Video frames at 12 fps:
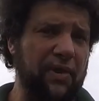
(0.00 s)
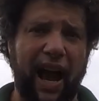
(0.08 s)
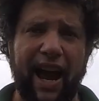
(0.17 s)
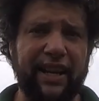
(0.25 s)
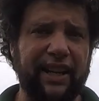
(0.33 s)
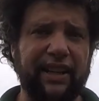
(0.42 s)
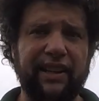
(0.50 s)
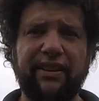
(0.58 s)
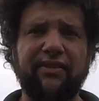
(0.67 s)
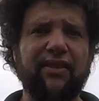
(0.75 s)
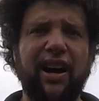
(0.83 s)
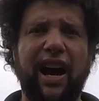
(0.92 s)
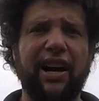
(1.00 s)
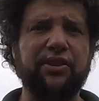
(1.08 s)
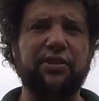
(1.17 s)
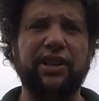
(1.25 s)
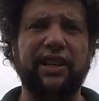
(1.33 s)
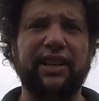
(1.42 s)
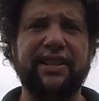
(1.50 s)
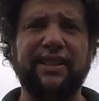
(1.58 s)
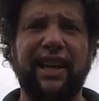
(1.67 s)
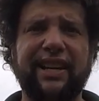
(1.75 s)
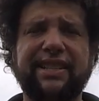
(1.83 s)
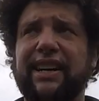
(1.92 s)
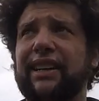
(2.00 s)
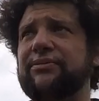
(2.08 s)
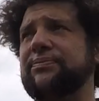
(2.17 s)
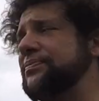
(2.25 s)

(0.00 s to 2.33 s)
80, 100 years later.